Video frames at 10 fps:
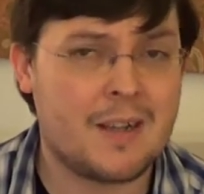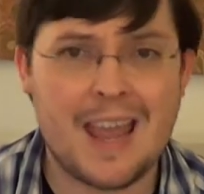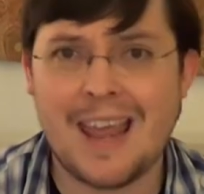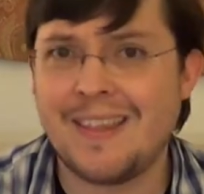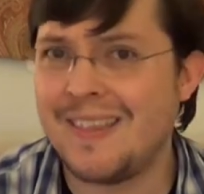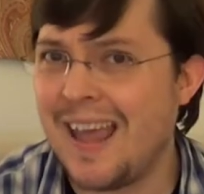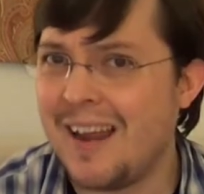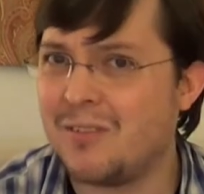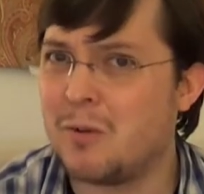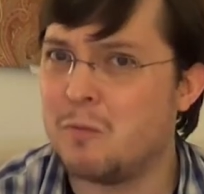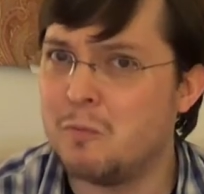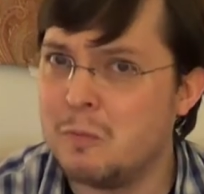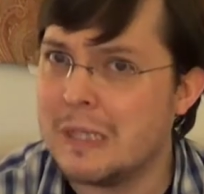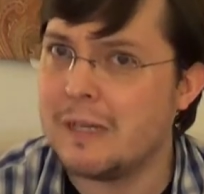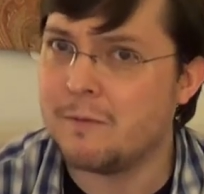and that's a
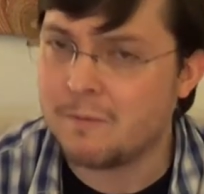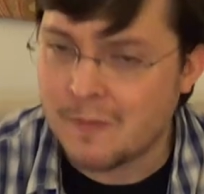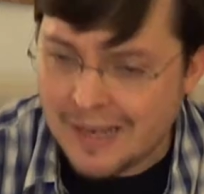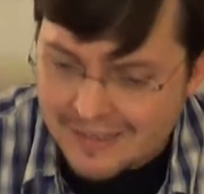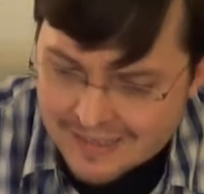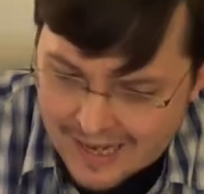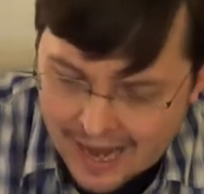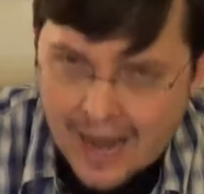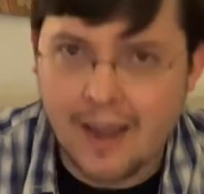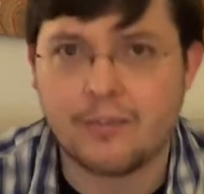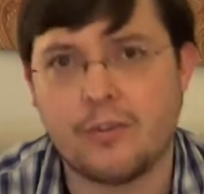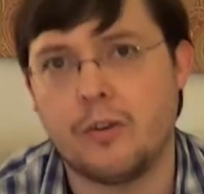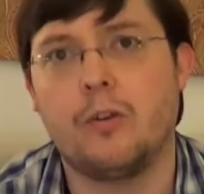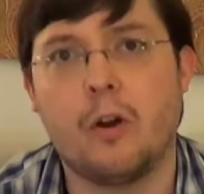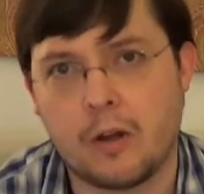really
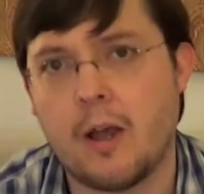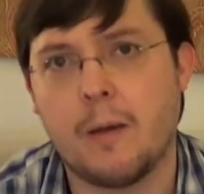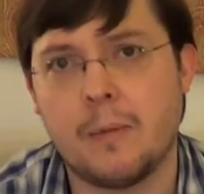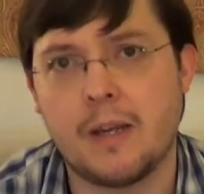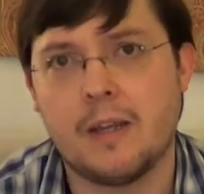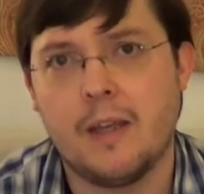fantastic dark comedy.